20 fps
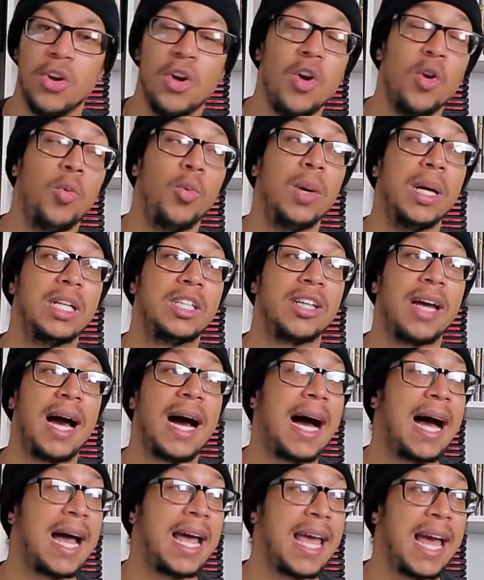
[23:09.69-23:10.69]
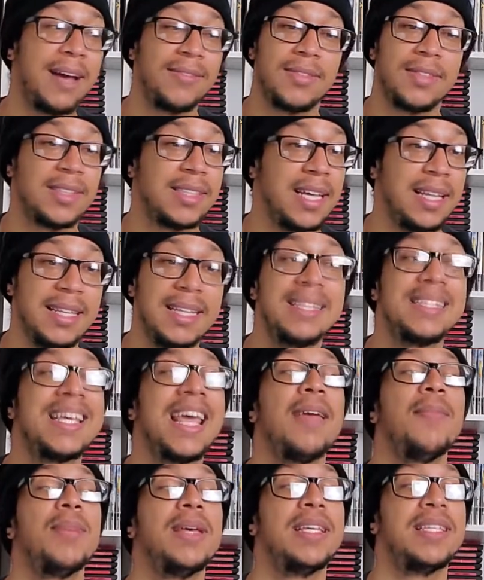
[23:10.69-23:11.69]
which I have to say, this
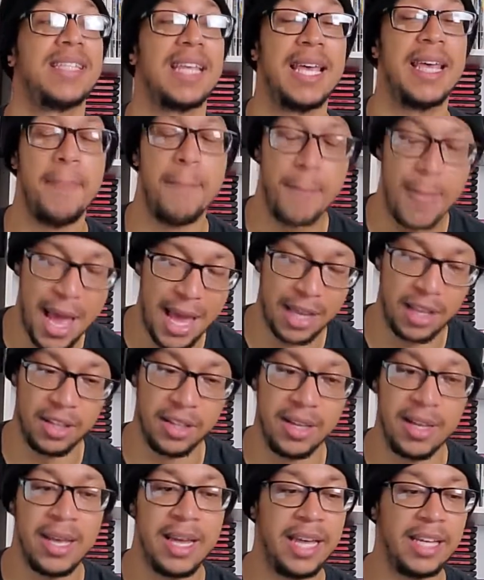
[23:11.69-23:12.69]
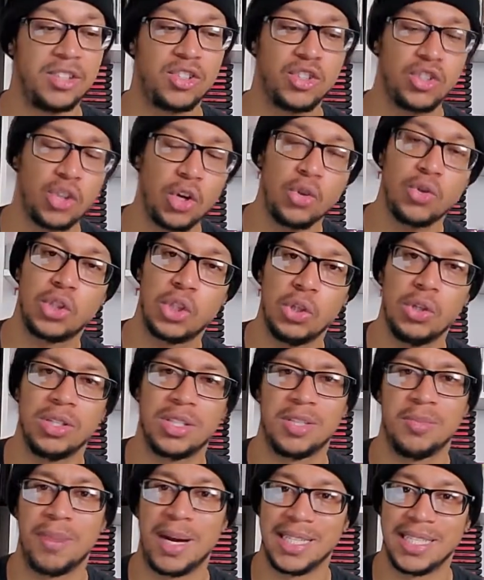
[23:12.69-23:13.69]
game is immaculate. It's so suited
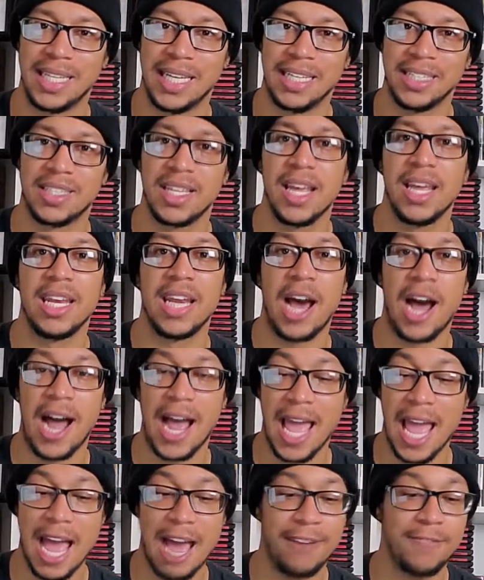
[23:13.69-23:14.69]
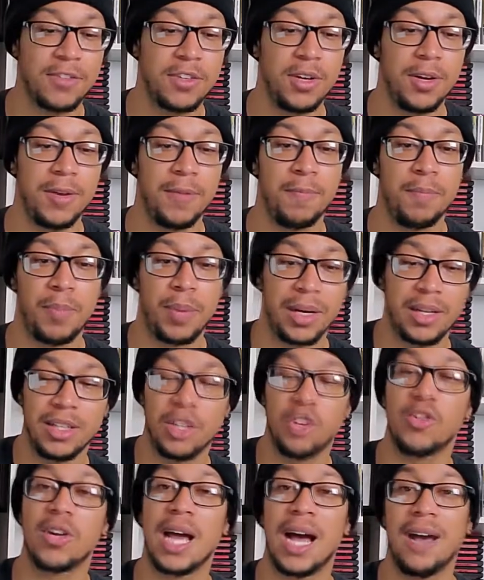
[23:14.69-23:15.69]
to my taste. Now, I have to put a
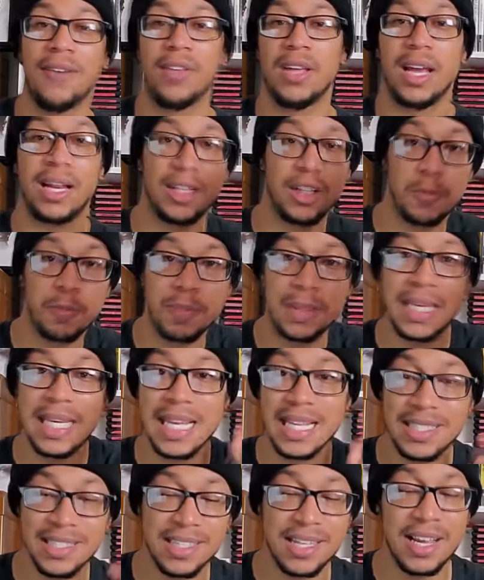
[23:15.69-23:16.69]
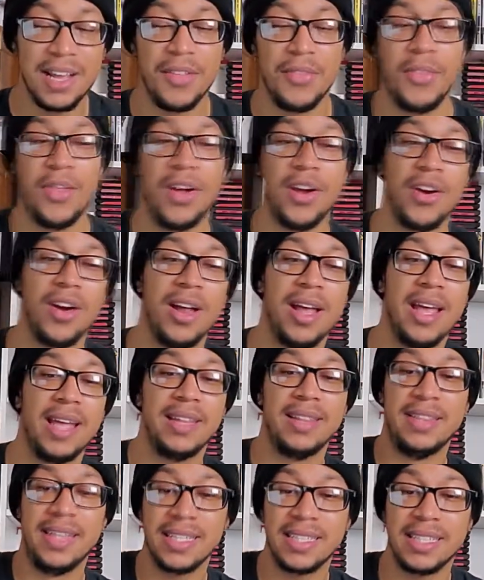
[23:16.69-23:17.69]
little caveat, a little PS there.
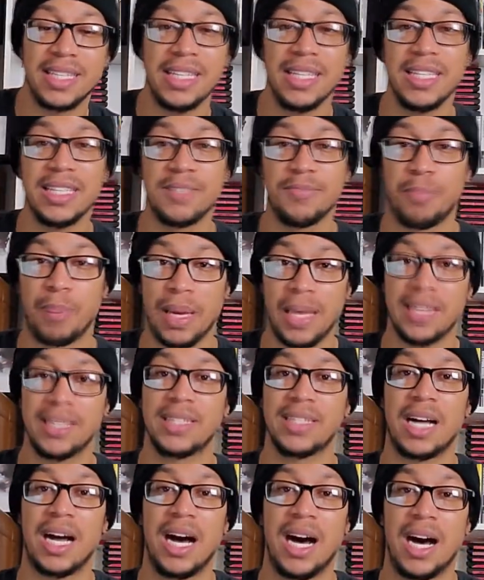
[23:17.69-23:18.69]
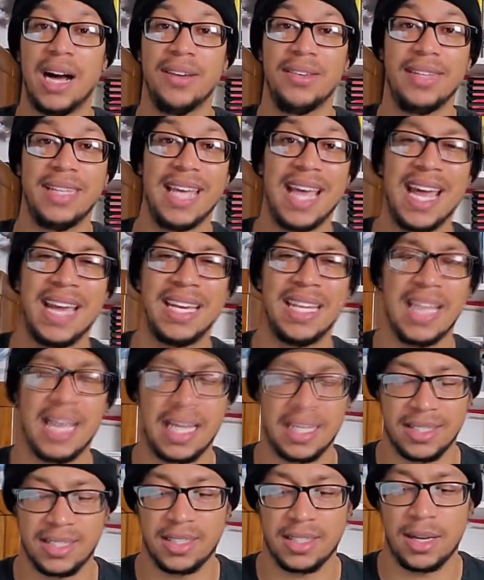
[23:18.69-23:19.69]
This is based on the
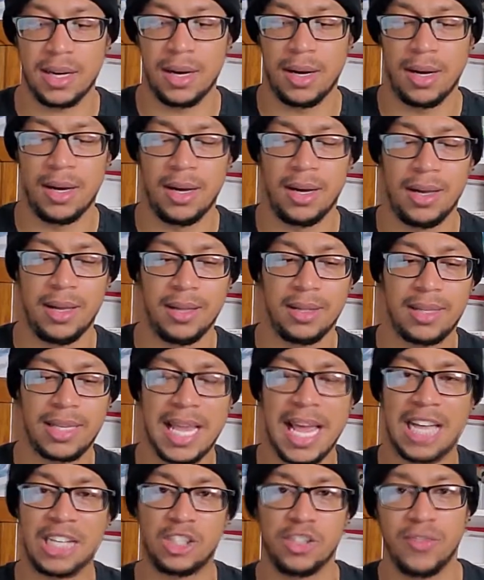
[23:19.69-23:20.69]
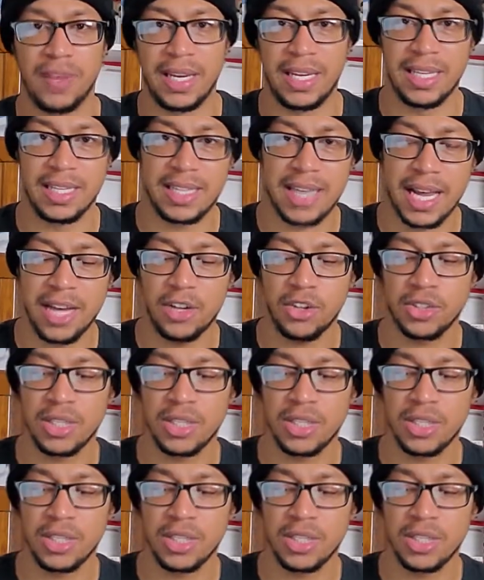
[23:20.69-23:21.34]
NES Castlevania titles.